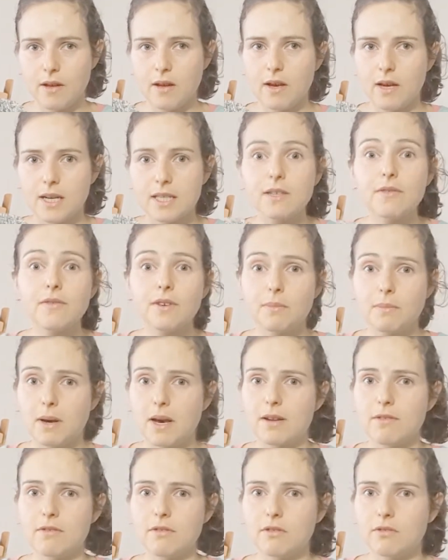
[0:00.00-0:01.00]
It's a free
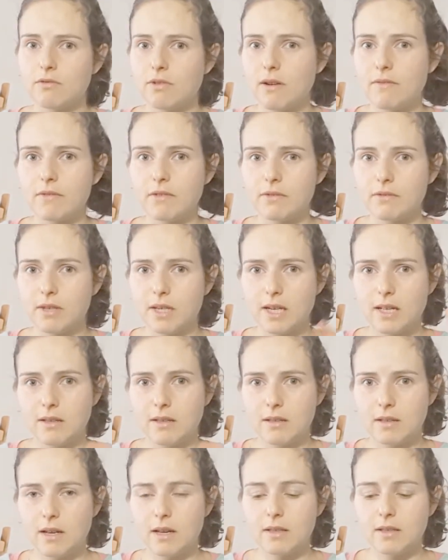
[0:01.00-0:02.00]
pattern on Ravelry,
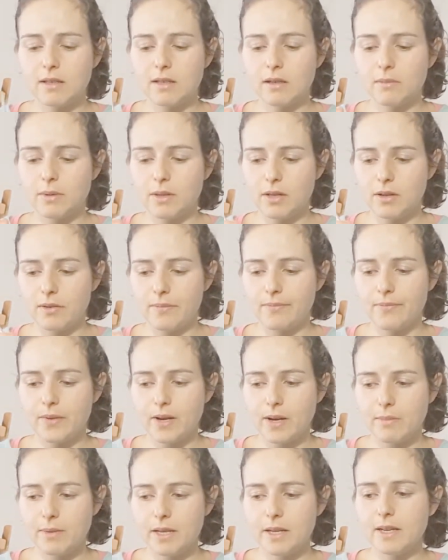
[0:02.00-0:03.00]
I'll link below. I'm
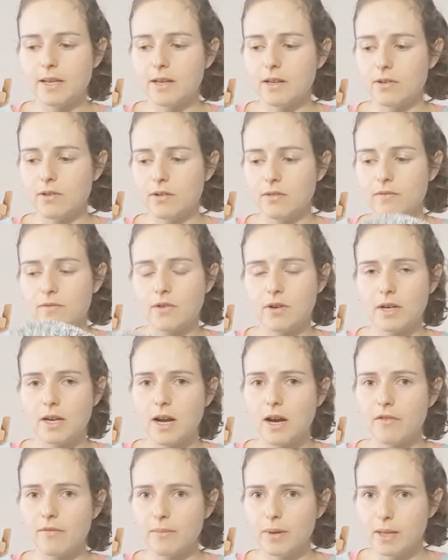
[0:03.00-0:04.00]
knitting it on
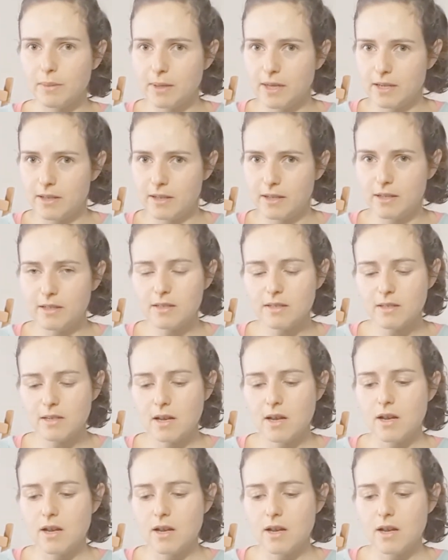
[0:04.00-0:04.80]
4.5mm needles.